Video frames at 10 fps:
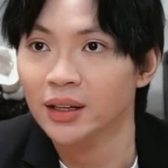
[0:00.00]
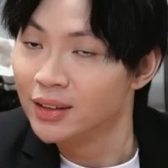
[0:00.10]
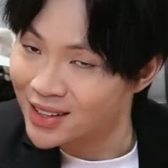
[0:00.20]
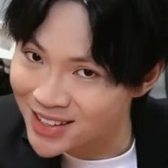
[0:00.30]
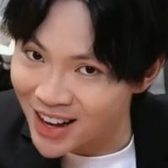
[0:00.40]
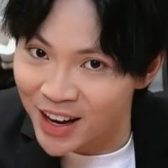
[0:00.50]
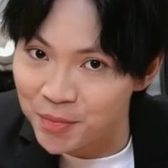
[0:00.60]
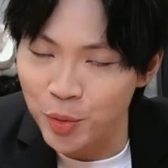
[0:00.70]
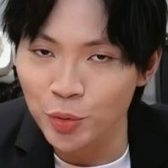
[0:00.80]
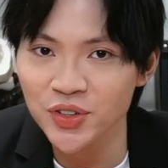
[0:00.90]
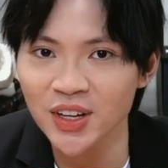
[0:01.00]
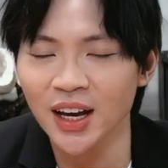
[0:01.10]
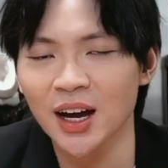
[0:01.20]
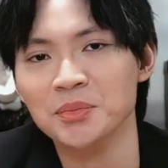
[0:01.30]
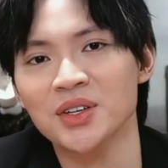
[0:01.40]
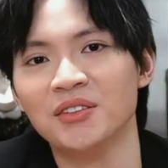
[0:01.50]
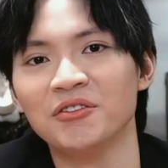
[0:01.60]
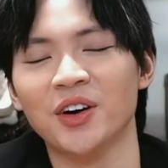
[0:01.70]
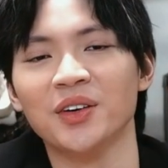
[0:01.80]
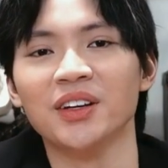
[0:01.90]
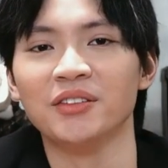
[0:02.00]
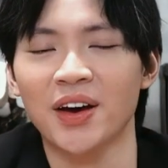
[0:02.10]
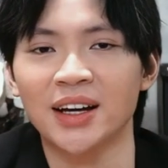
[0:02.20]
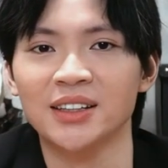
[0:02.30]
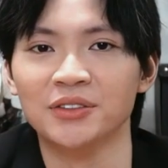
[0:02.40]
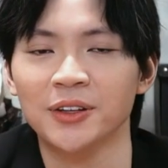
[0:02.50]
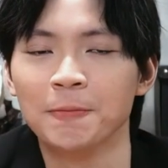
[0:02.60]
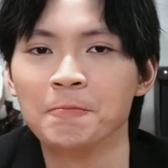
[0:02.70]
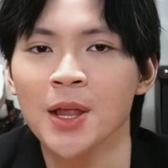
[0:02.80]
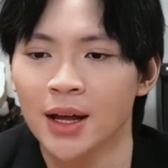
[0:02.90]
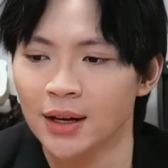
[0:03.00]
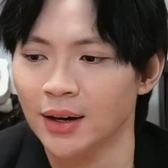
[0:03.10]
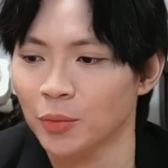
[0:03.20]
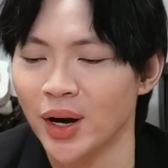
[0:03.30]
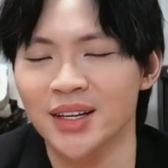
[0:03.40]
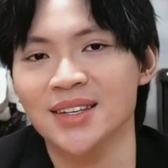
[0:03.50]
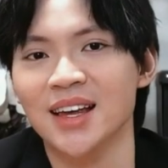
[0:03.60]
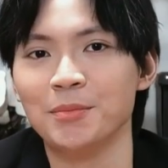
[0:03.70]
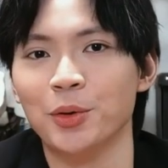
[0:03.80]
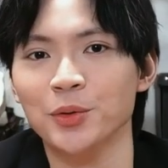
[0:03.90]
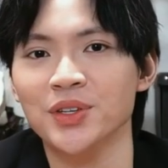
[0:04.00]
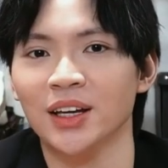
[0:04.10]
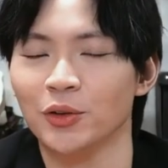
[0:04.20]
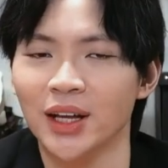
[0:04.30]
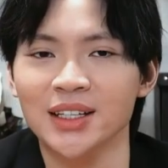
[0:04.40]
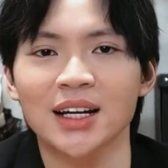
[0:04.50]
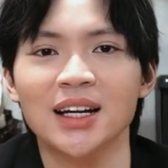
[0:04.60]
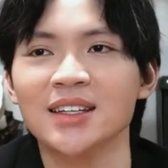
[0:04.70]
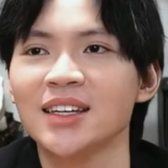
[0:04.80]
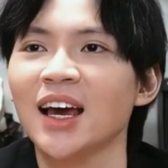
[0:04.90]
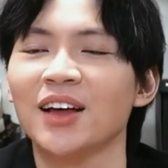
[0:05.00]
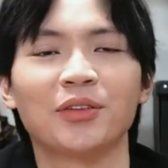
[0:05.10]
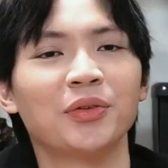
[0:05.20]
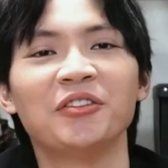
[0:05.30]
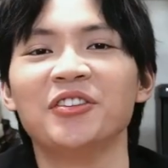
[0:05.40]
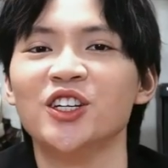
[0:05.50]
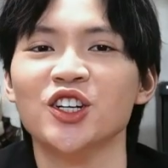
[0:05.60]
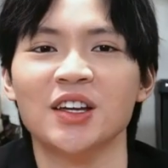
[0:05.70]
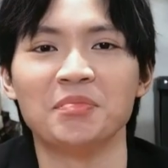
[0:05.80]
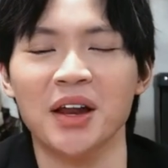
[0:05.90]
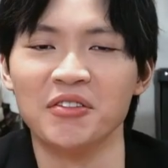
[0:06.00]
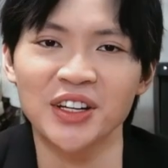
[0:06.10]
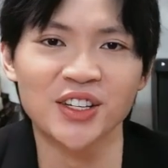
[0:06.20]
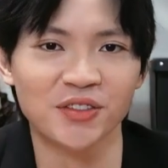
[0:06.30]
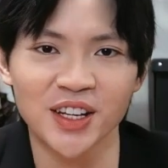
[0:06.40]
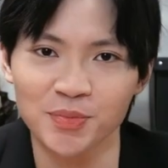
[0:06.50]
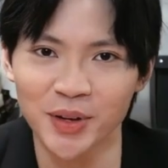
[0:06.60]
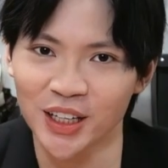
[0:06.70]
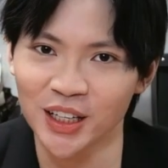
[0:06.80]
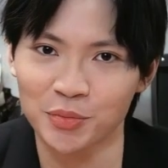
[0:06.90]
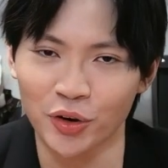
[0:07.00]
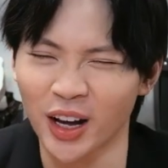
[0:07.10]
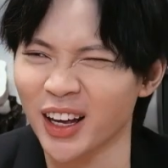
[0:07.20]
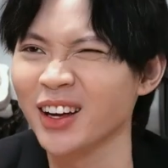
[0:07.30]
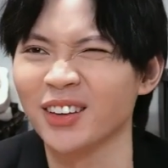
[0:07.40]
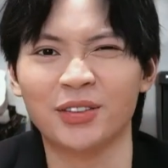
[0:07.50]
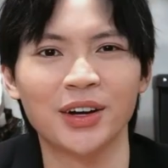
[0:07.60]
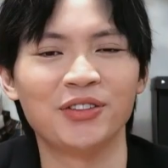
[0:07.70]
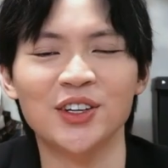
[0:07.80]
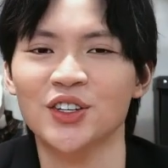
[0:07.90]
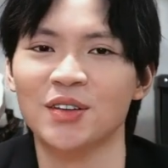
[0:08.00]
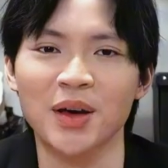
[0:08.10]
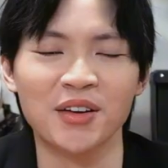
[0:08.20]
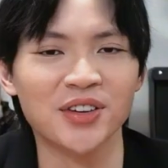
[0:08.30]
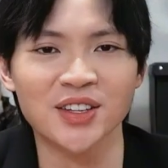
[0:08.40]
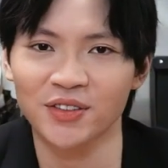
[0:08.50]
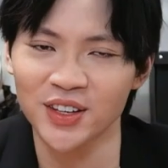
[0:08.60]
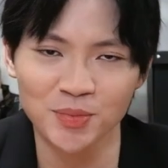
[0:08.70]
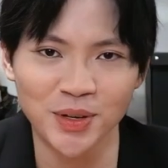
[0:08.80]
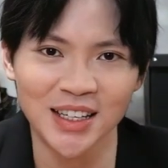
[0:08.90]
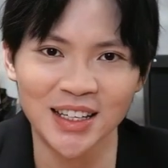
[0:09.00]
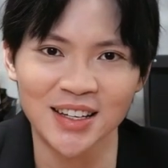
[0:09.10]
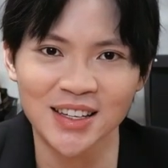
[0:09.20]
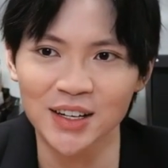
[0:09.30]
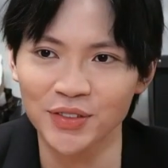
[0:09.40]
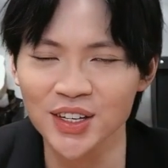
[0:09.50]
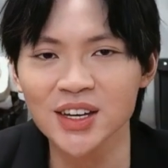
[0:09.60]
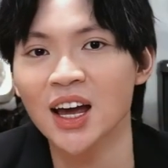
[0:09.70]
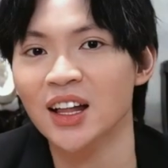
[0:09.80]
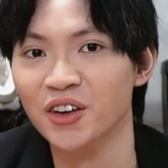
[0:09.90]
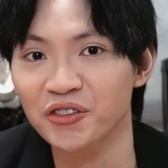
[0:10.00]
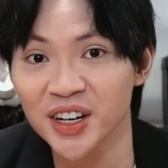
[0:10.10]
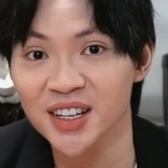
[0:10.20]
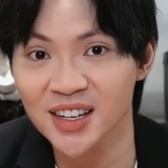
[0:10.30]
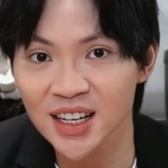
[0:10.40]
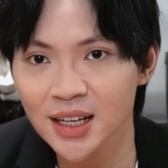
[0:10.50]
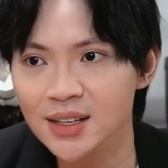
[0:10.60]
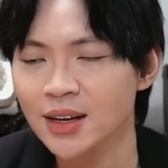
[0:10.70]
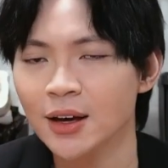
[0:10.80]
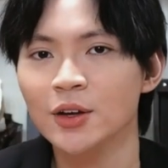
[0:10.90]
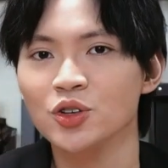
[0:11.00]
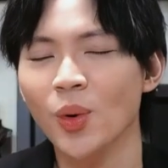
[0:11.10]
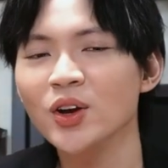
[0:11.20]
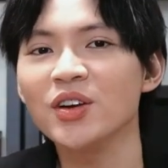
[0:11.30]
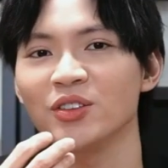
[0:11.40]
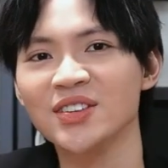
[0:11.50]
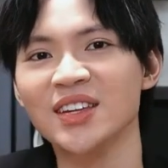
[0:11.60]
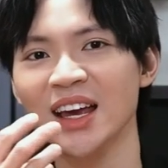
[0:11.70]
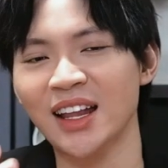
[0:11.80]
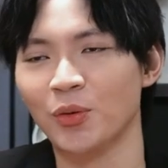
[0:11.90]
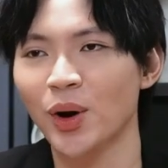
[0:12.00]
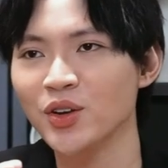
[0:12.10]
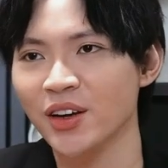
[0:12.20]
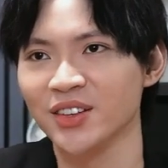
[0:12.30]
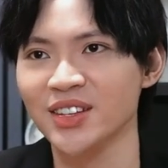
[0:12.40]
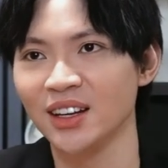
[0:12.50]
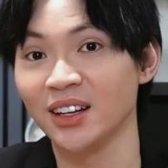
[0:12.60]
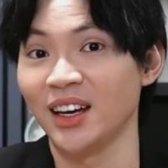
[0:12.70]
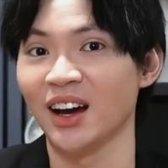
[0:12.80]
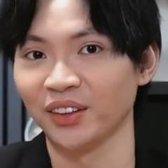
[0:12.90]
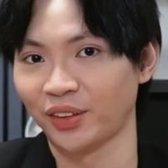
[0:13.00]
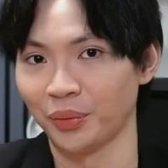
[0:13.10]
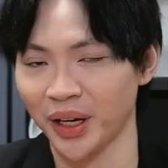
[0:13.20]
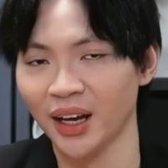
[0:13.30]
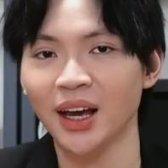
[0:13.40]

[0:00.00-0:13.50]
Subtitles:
signposting comes in very effective. What is signposting? You can tell us, here are 3 features and benefits of this particular product. Here are 3 features and benefits of this particular service. The first is, so why do you have to say that? Why do you have to say here are 3?